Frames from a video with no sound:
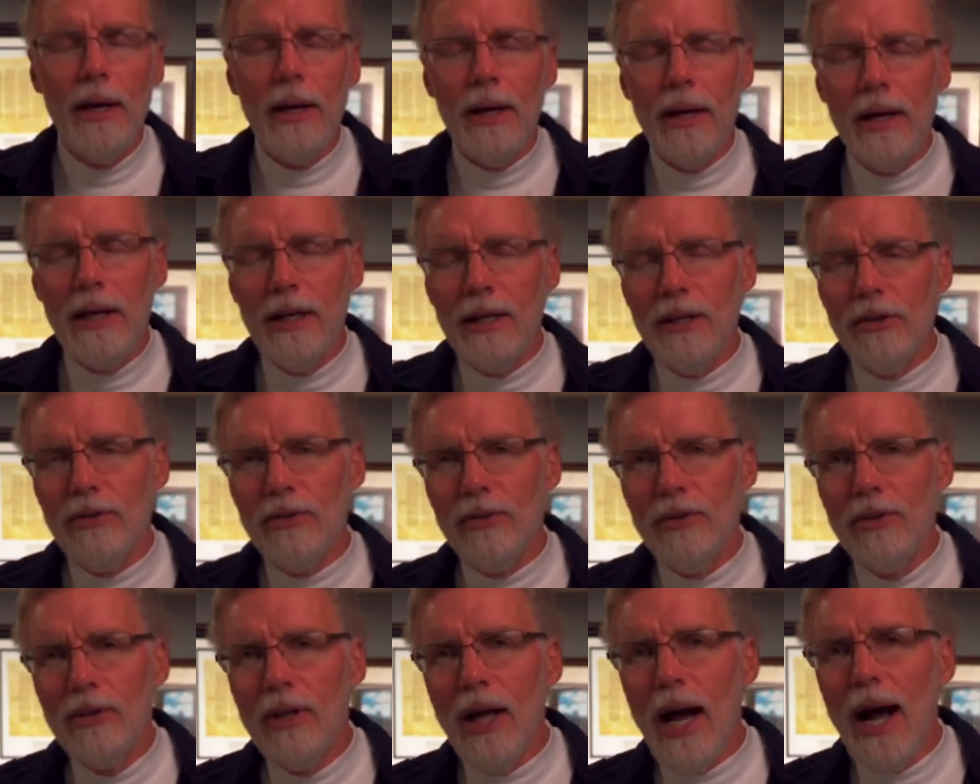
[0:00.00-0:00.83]
It
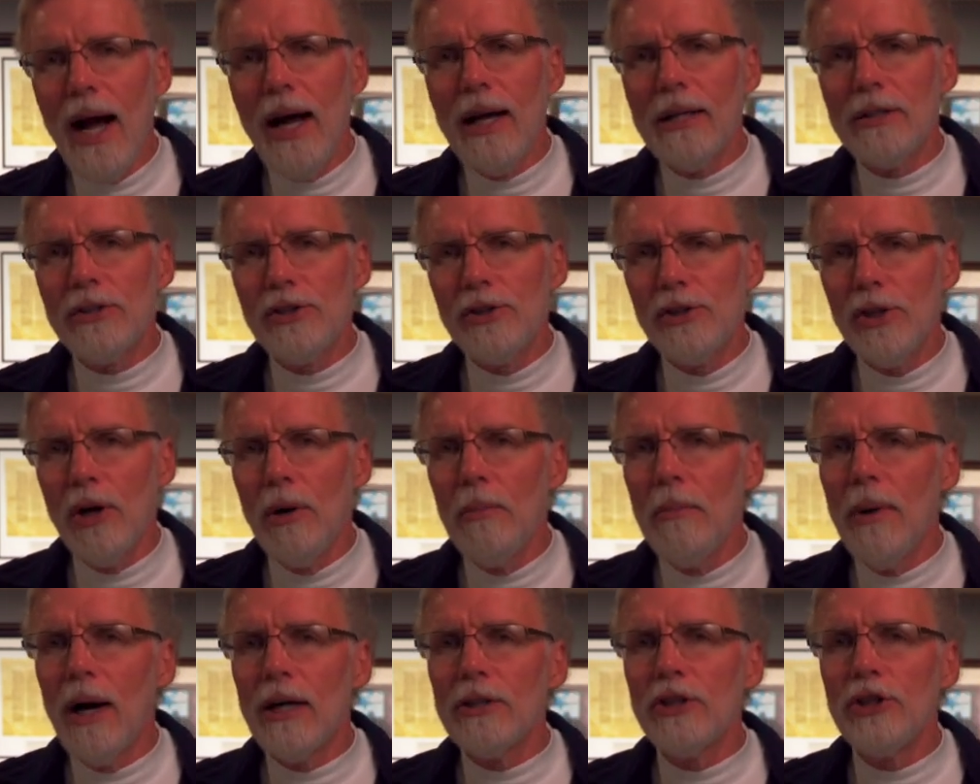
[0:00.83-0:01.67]
is not so
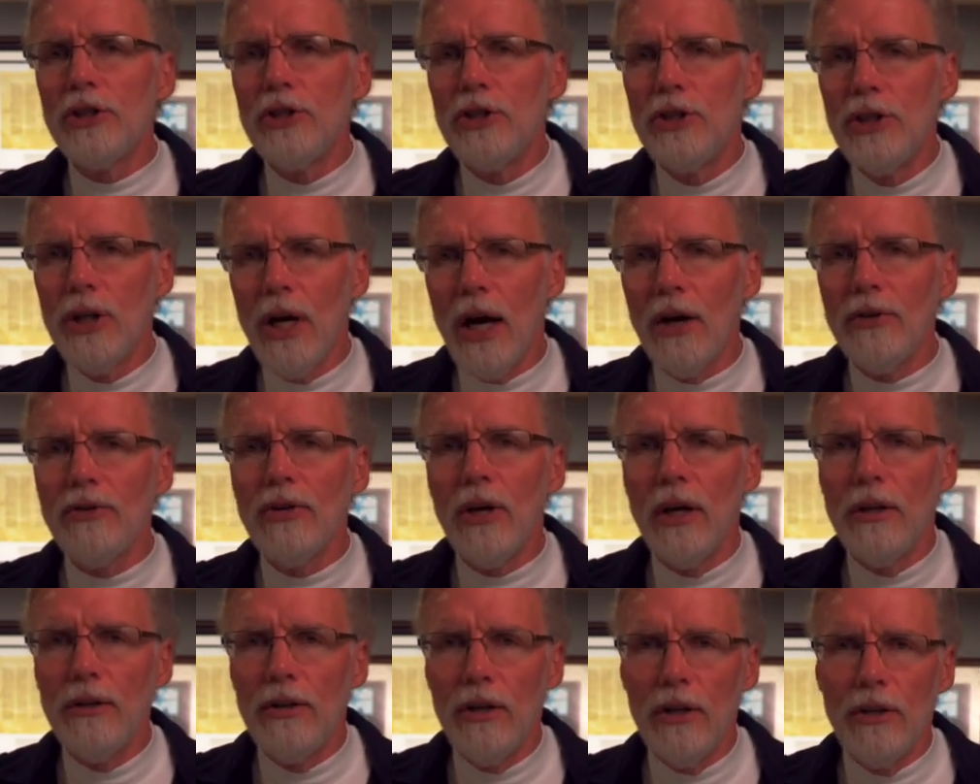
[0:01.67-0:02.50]
much just
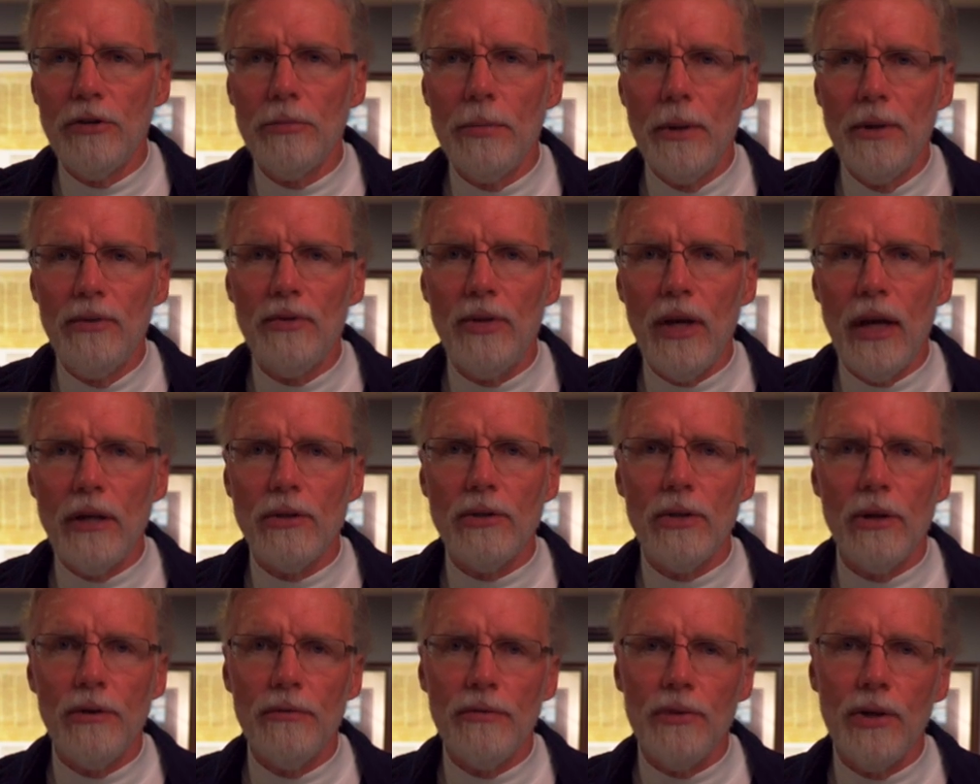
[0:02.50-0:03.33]
a
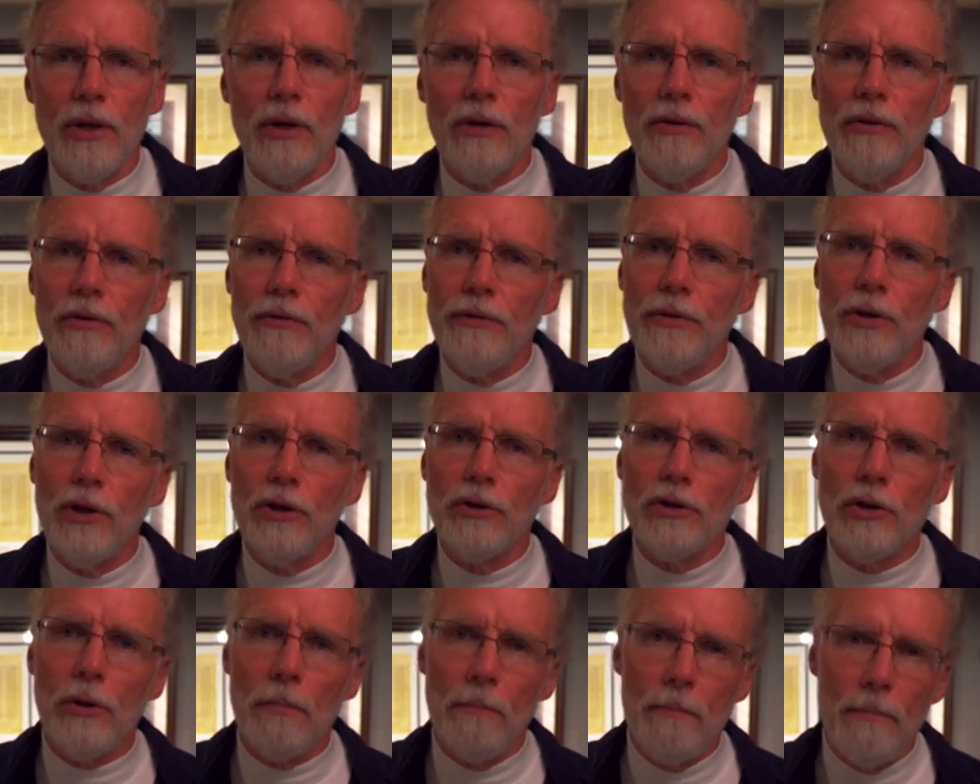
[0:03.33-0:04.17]
dispensational view of the
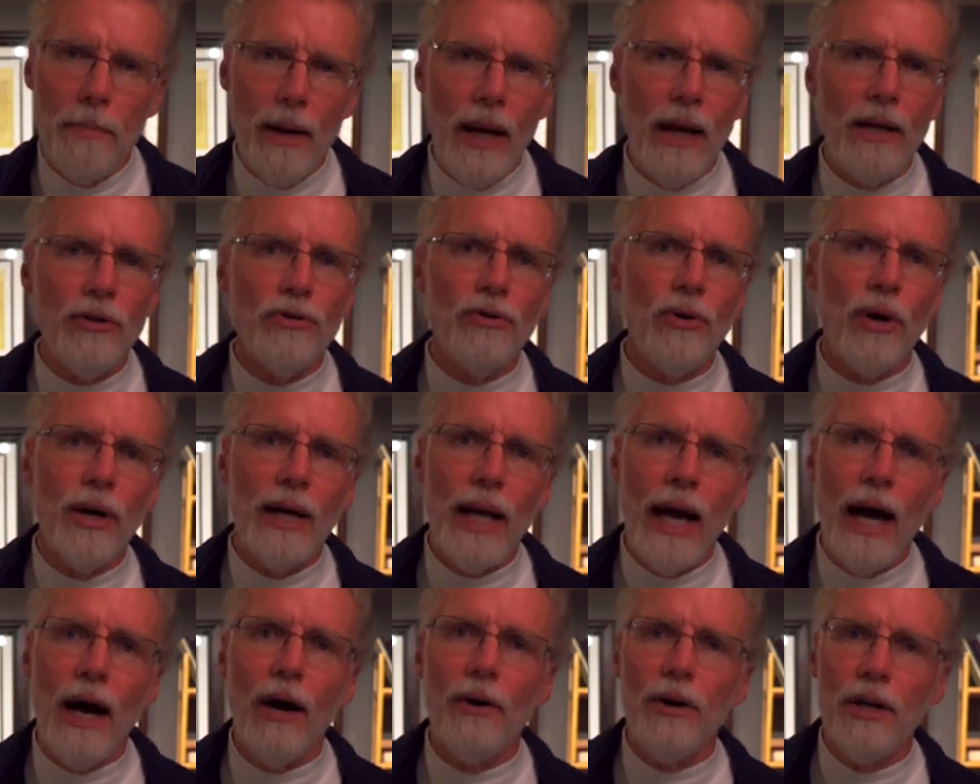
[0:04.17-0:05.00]
future based on
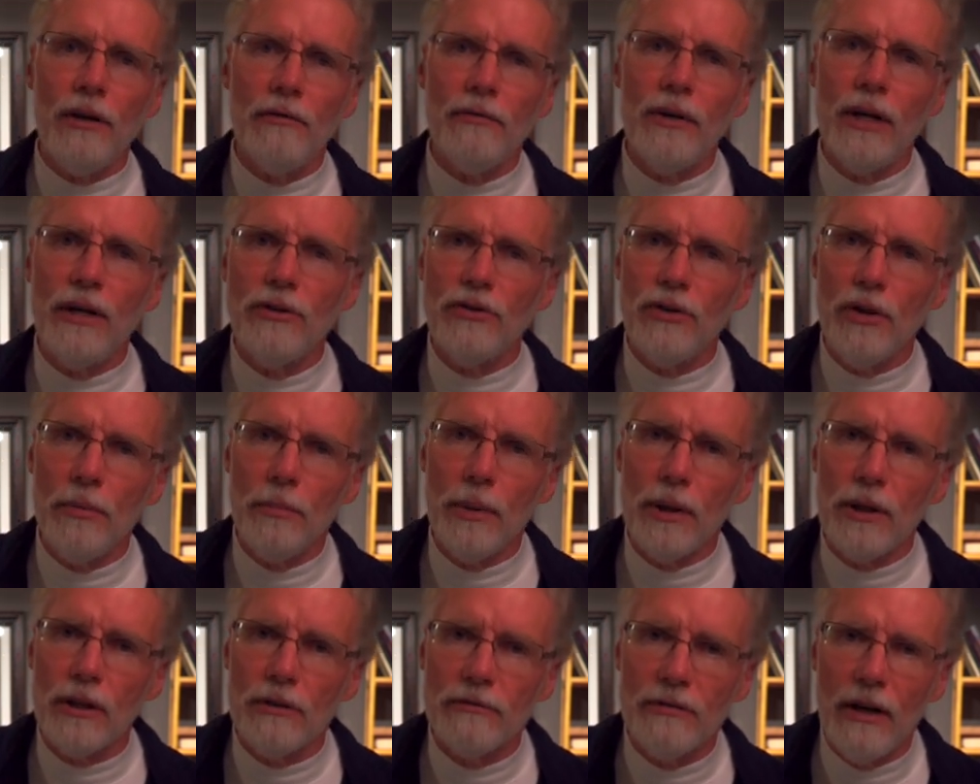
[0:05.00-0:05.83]
how he reads the
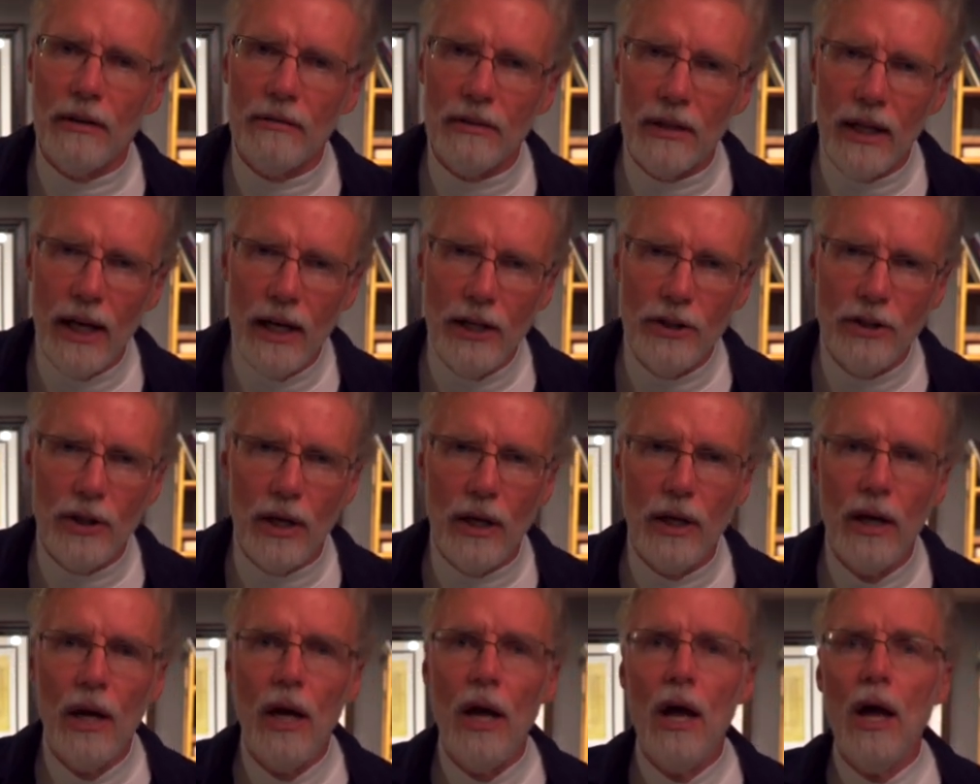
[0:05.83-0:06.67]
book of Revelation,